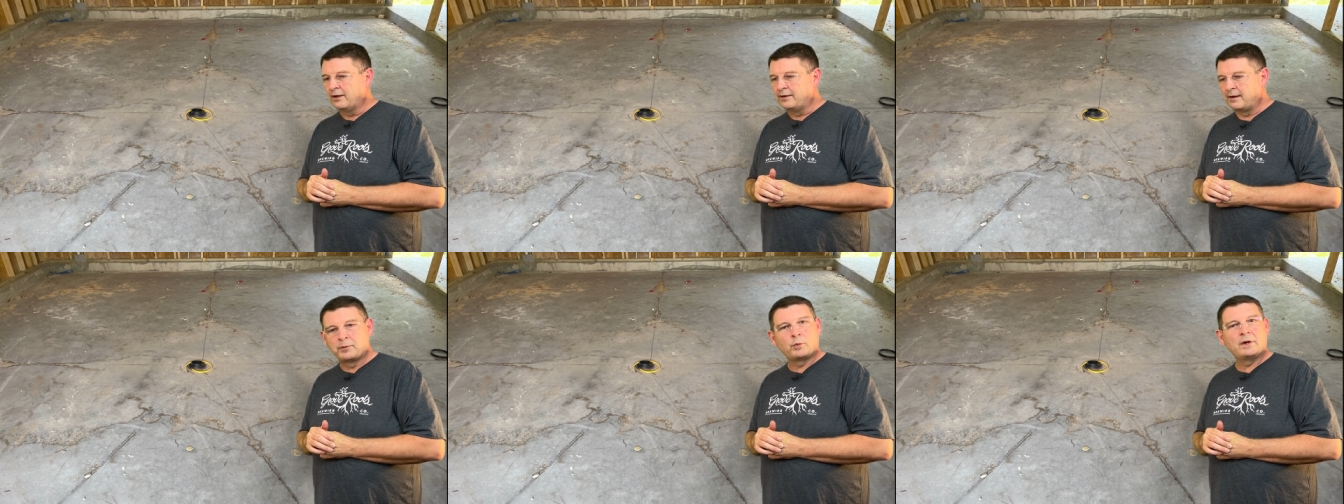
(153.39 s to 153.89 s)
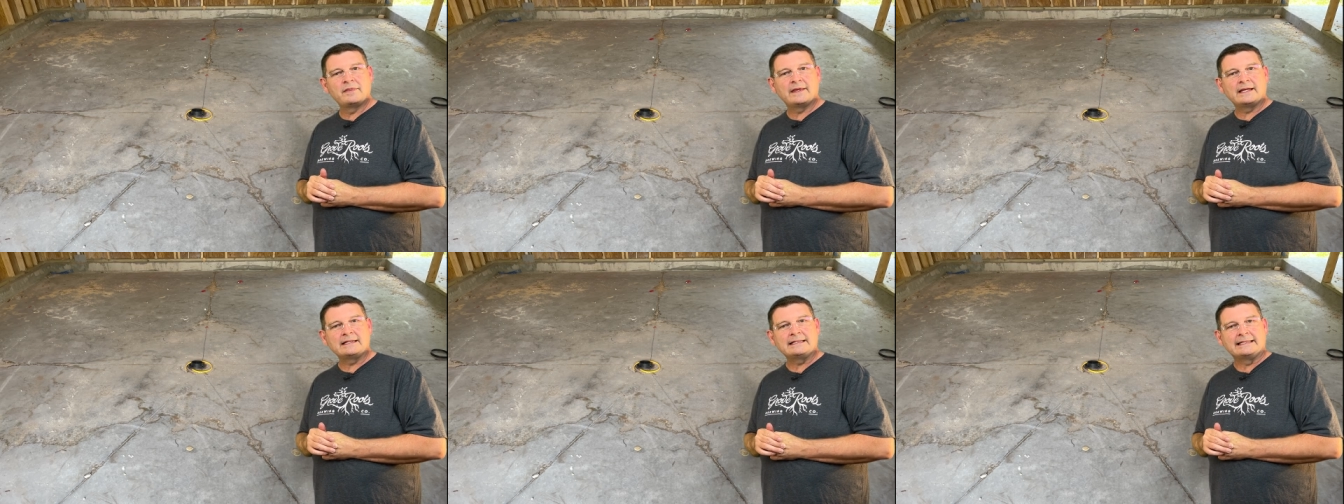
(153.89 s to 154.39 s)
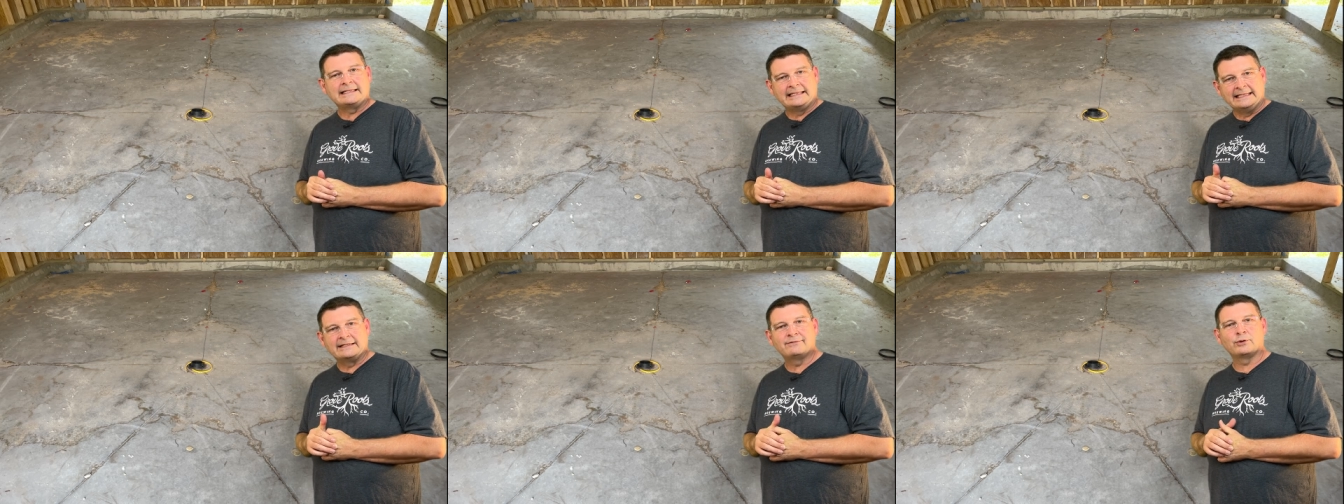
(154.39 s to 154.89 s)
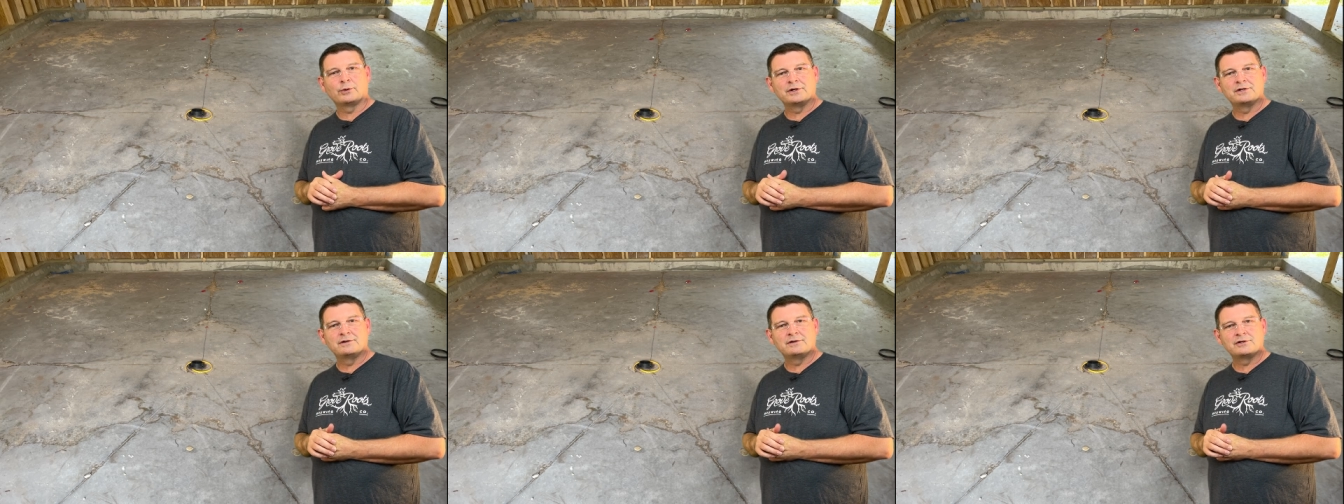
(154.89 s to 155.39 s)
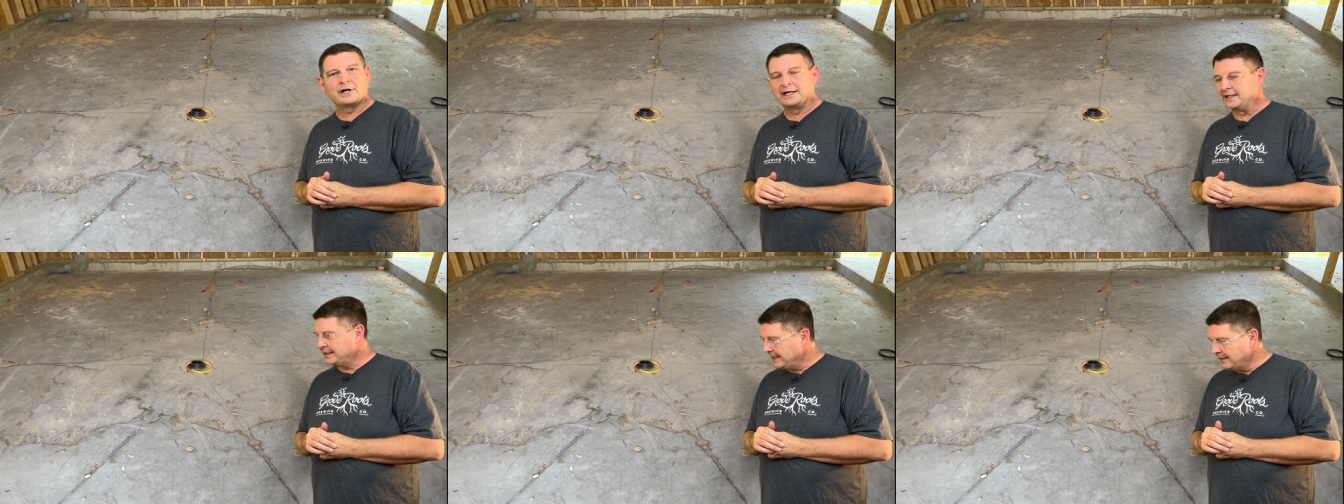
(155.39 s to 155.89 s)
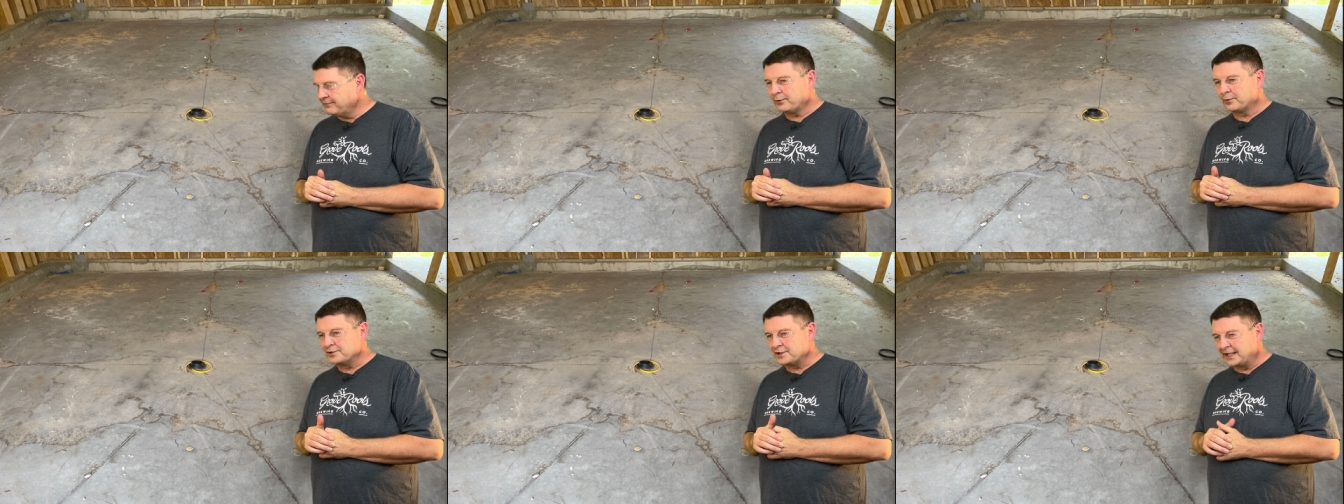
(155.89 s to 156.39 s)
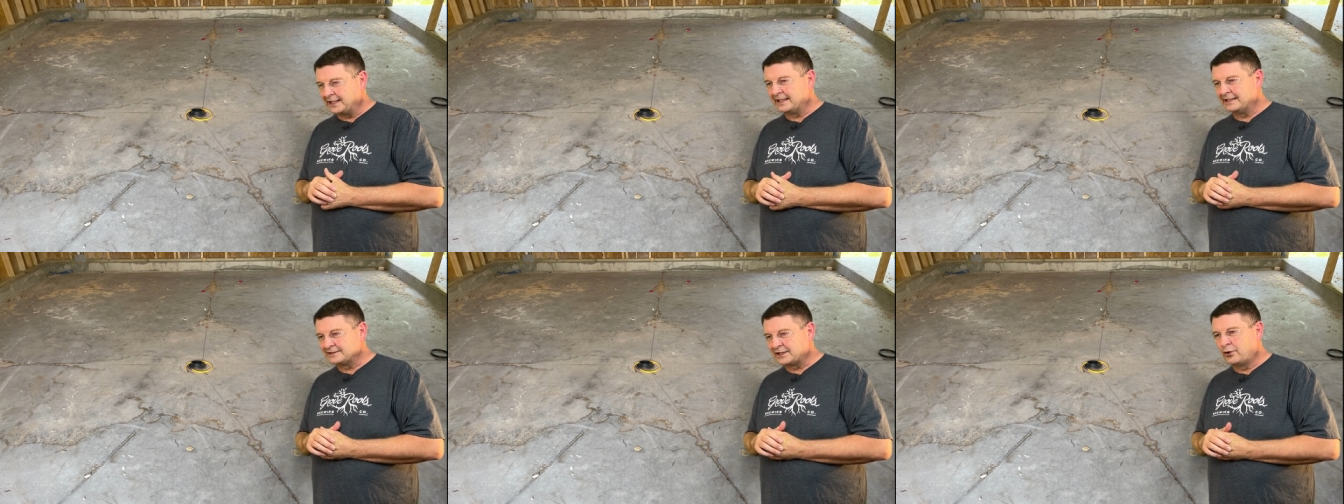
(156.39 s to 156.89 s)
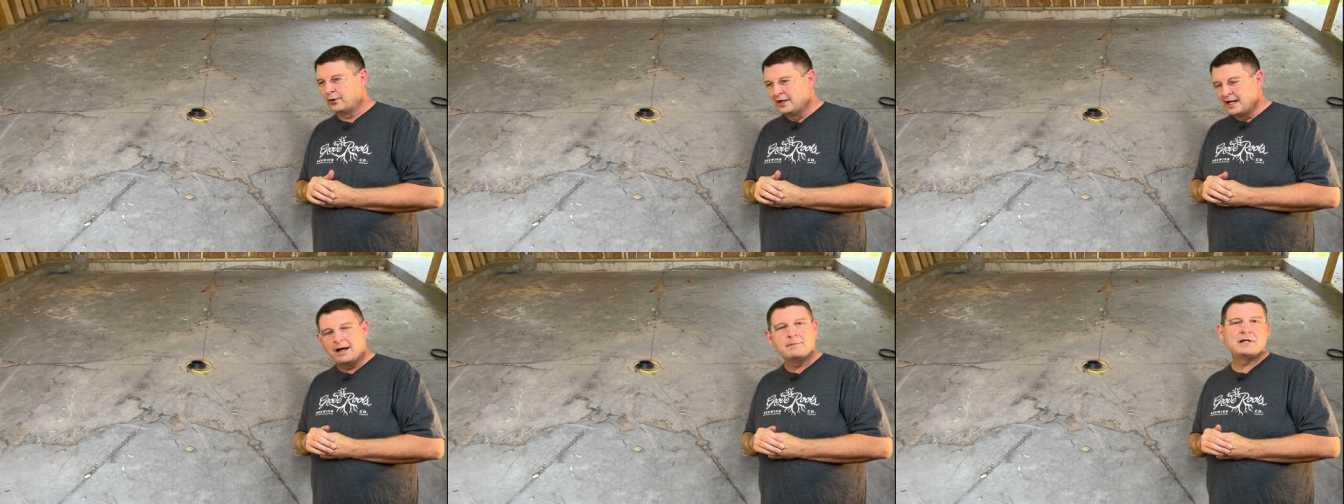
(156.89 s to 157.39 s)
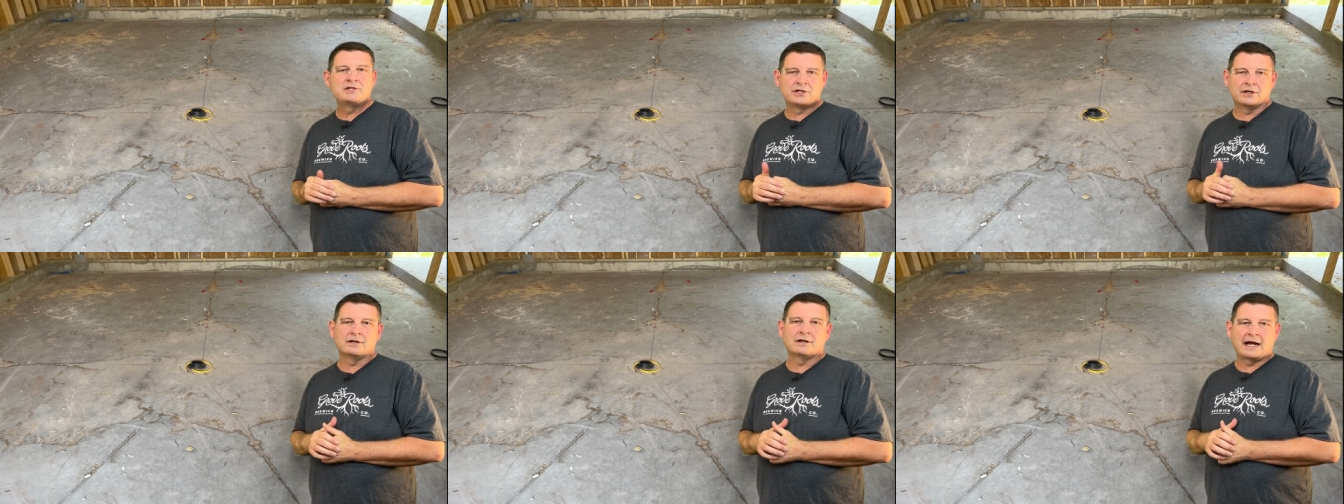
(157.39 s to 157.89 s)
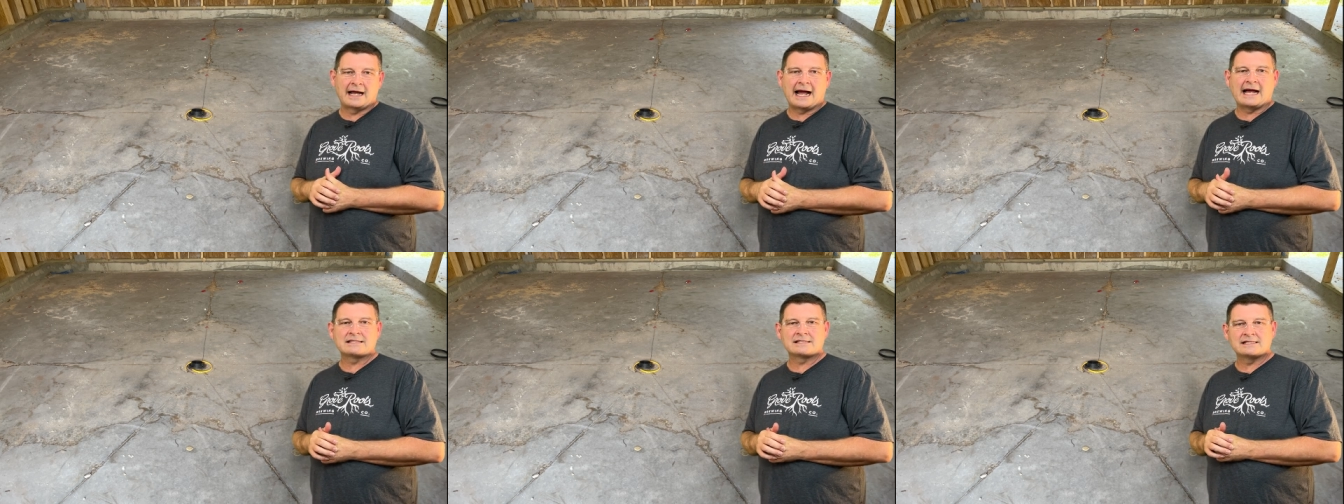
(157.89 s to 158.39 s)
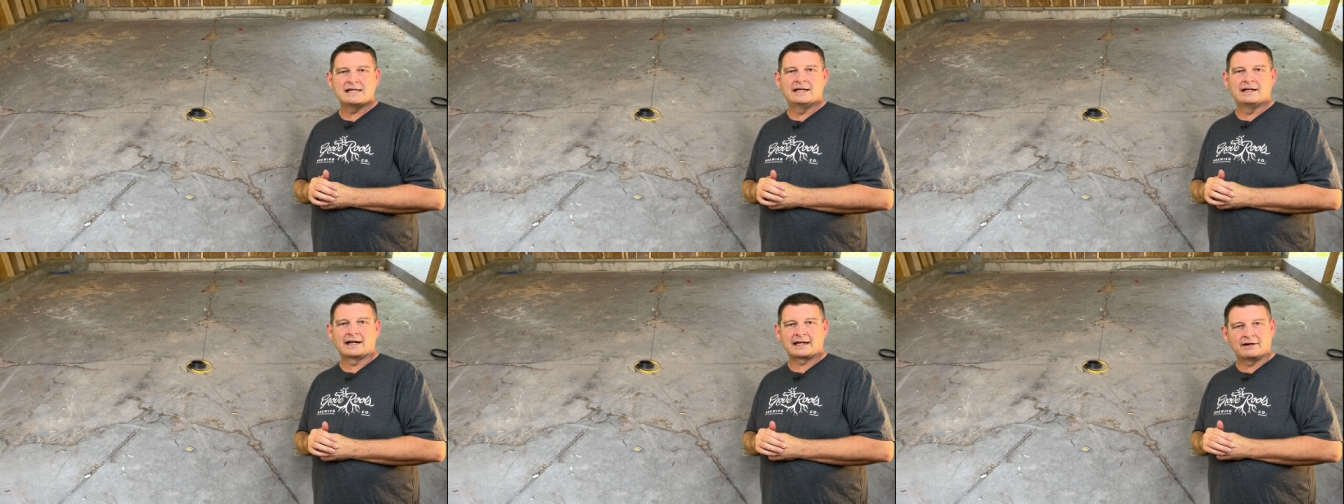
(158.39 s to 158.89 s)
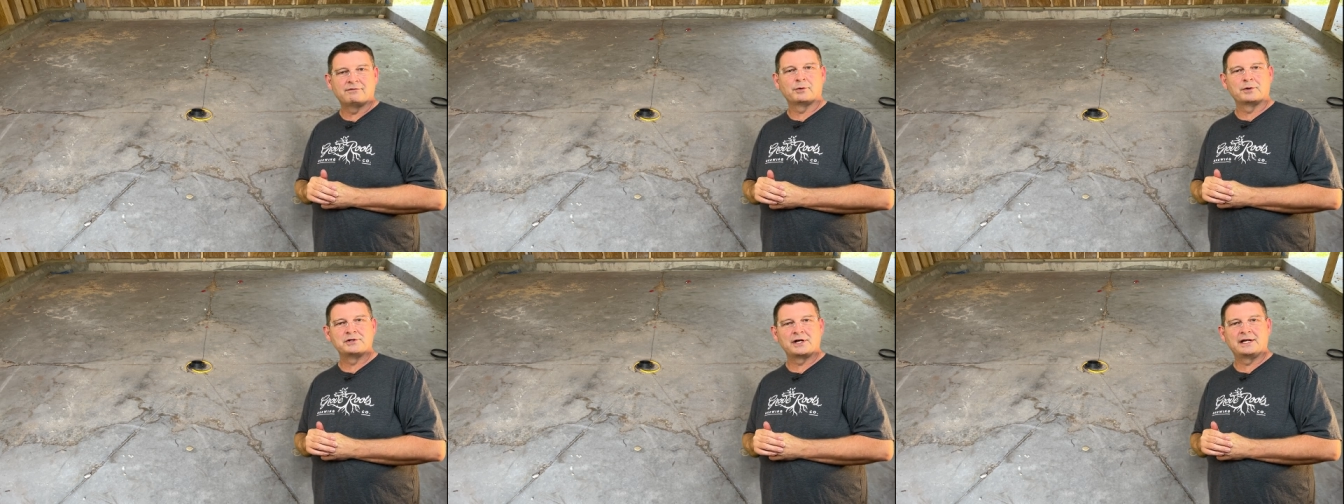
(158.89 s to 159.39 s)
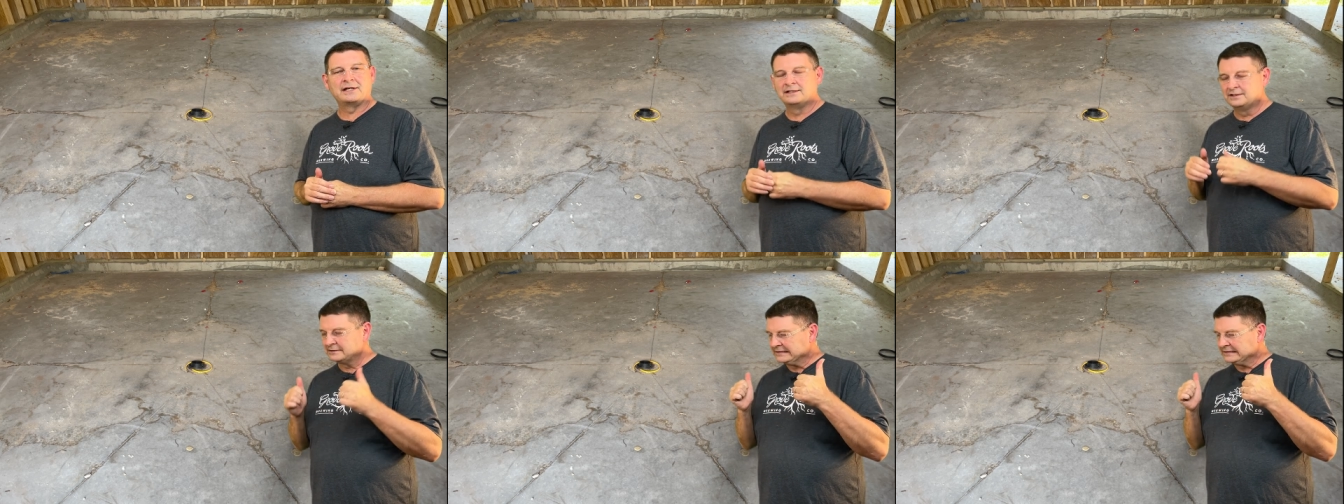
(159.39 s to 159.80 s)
number one thing, get a floor drain, get a floor drain. And so I made sure I asked, and I got a floor drain.